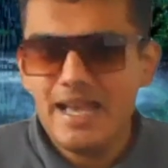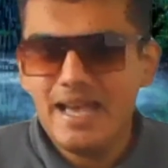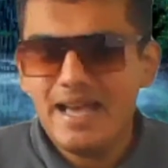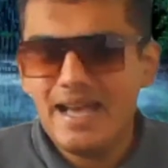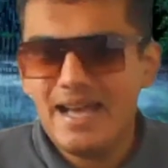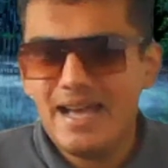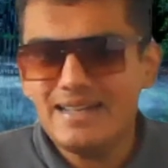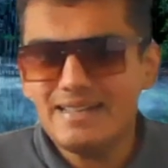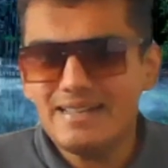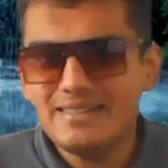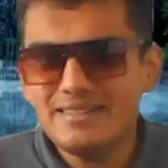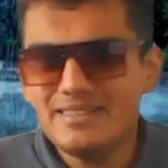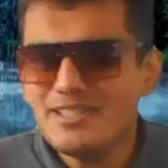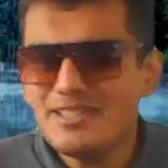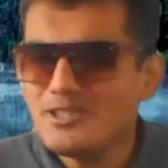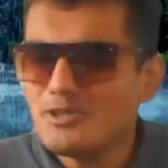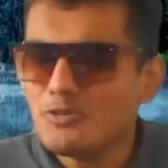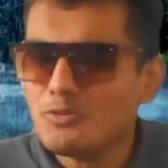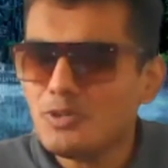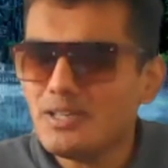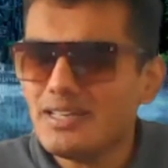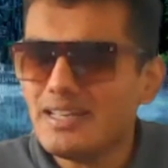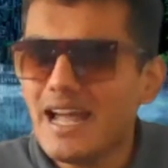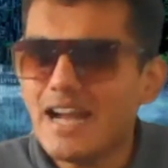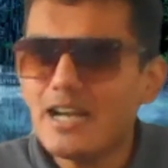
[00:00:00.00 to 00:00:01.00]
And
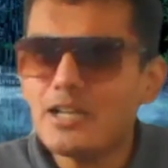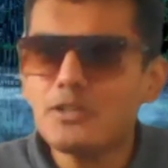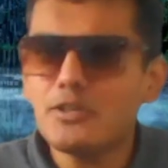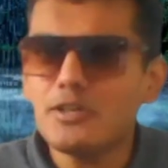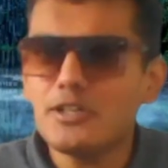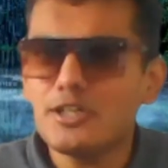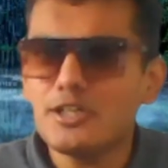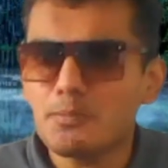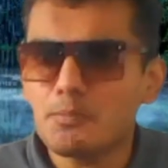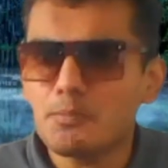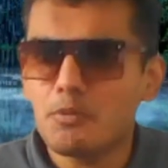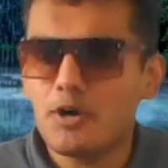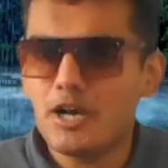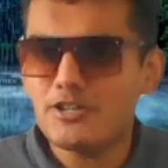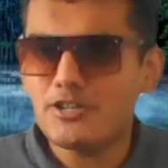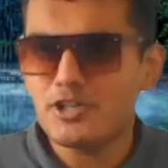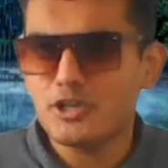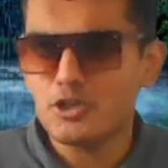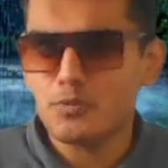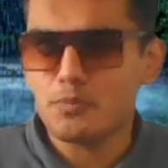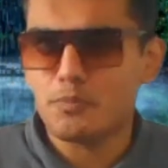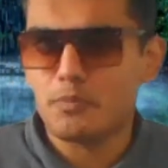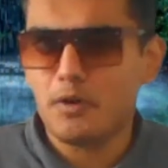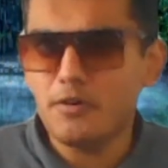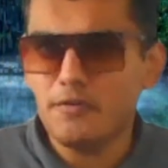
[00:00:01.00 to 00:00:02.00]
this relentless
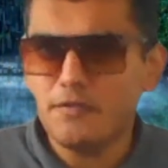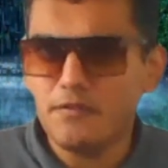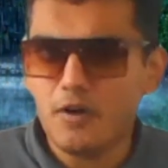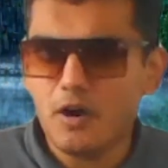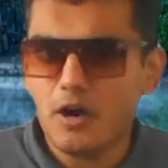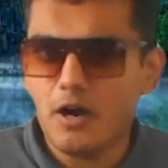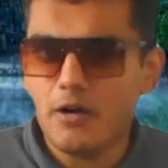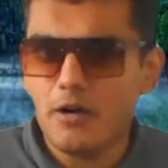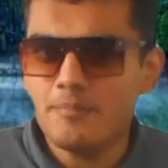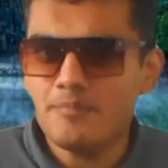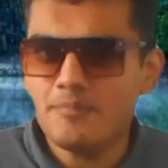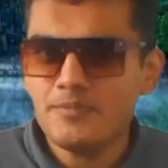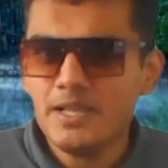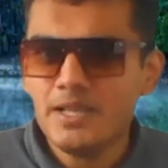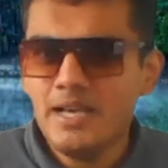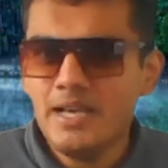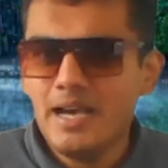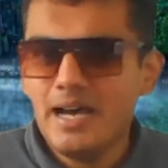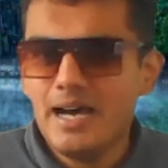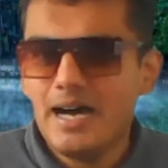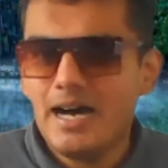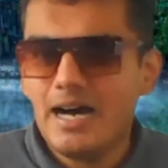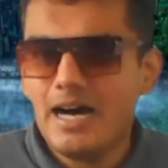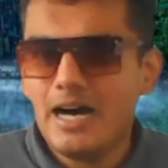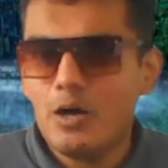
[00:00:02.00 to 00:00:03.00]
pressure to perform,
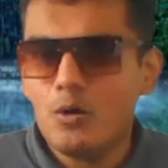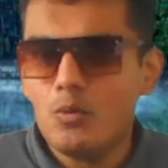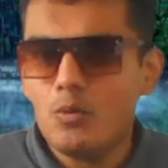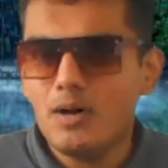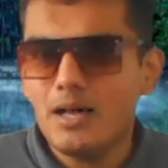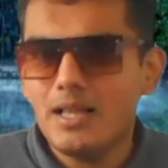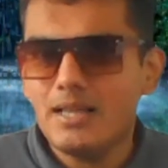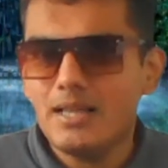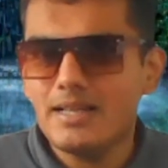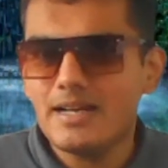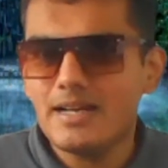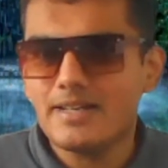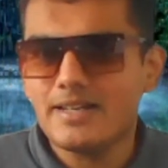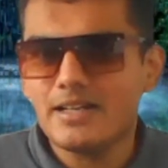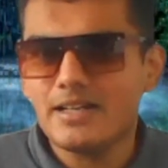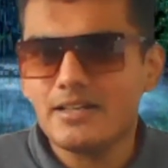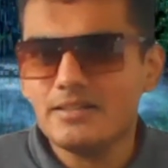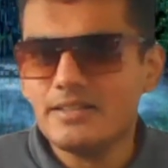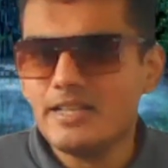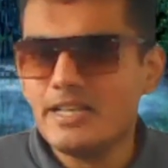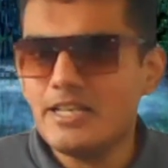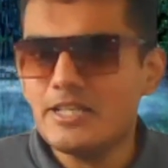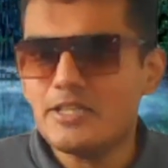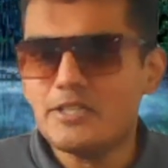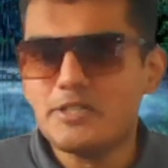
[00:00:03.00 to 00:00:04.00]
well, it
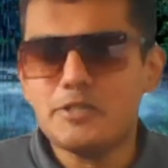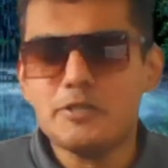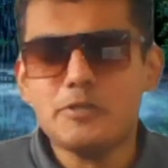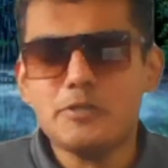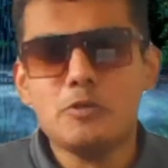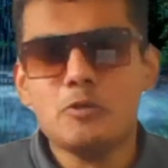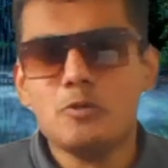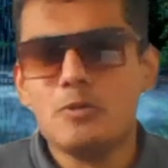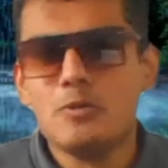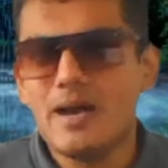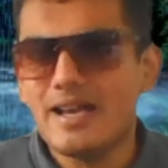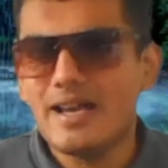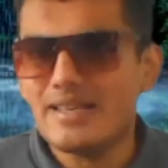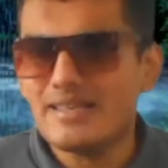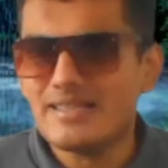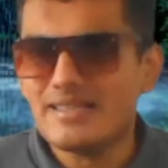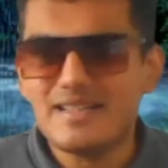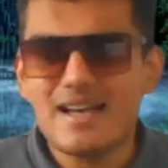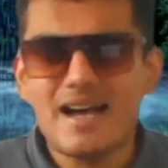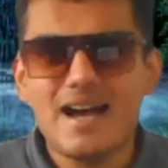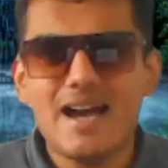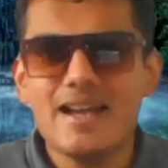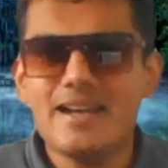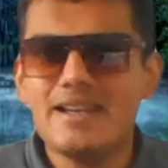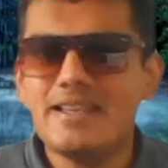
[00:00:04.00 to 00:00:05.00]
can lead to
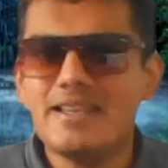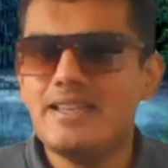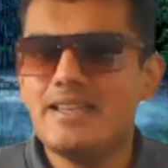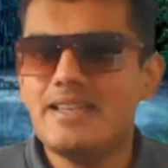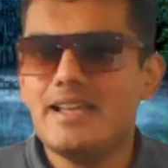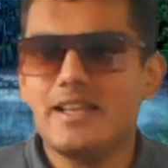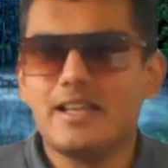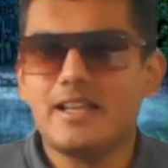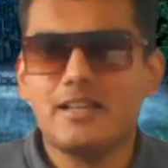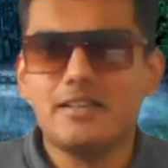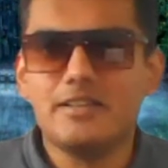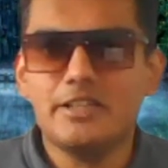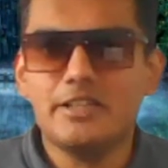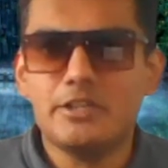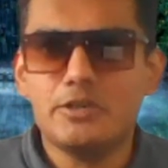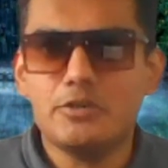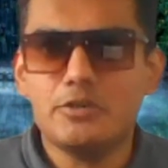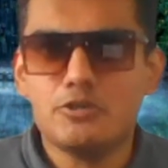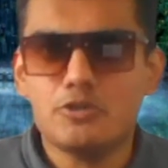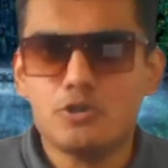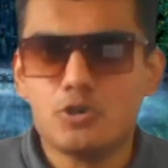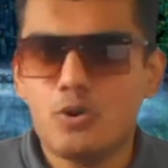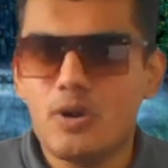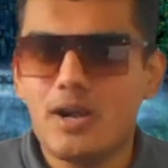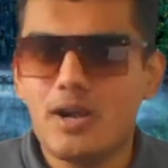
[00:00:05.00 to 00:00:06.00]
anxiety, it can lead
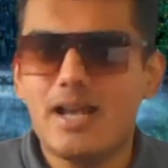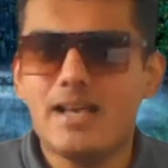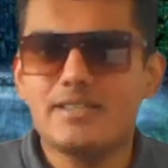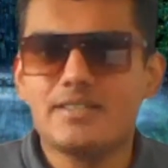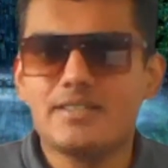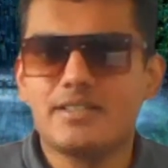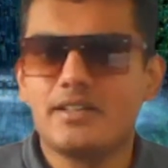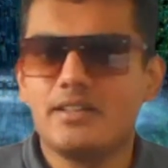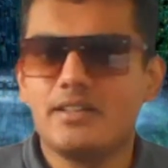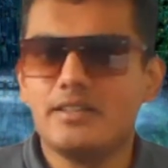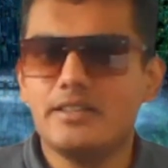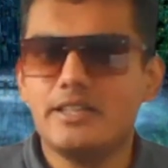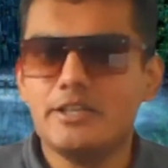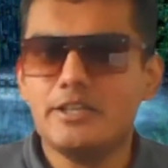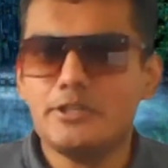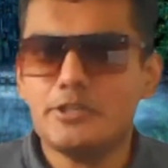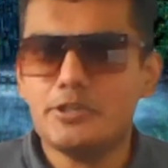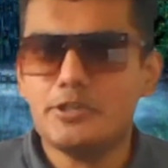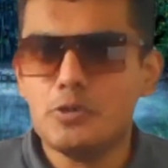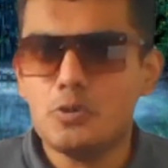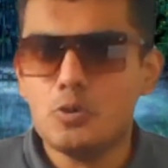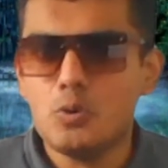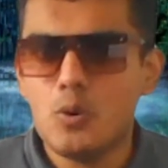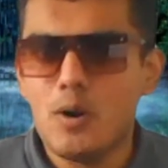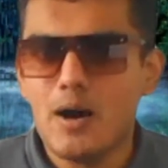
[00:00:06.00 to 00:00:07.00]
to stress, it can lead
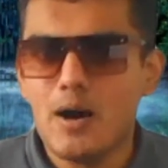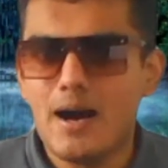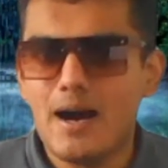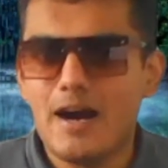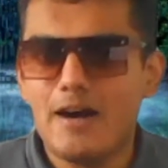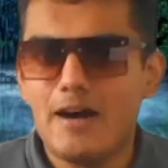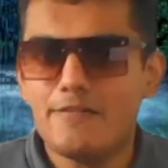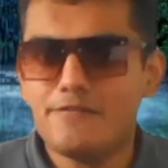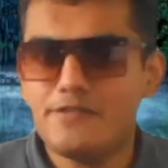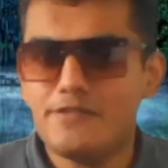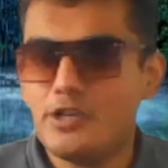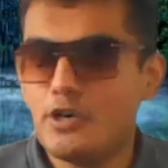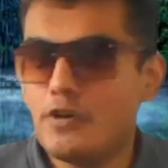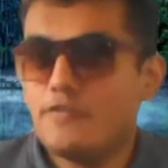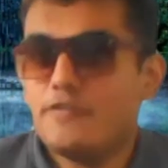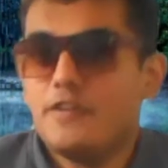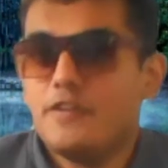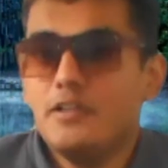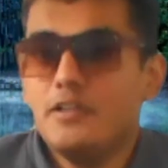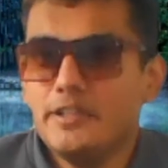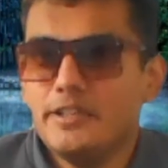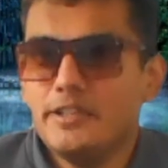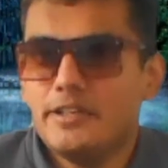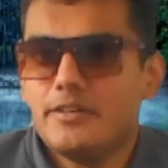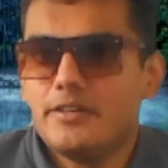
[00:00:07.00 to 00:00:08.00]
to fear of
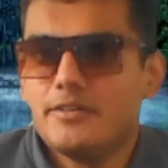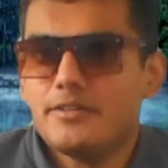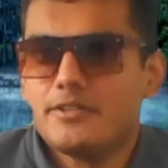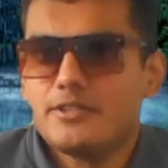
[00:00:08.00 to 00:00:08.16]
failure.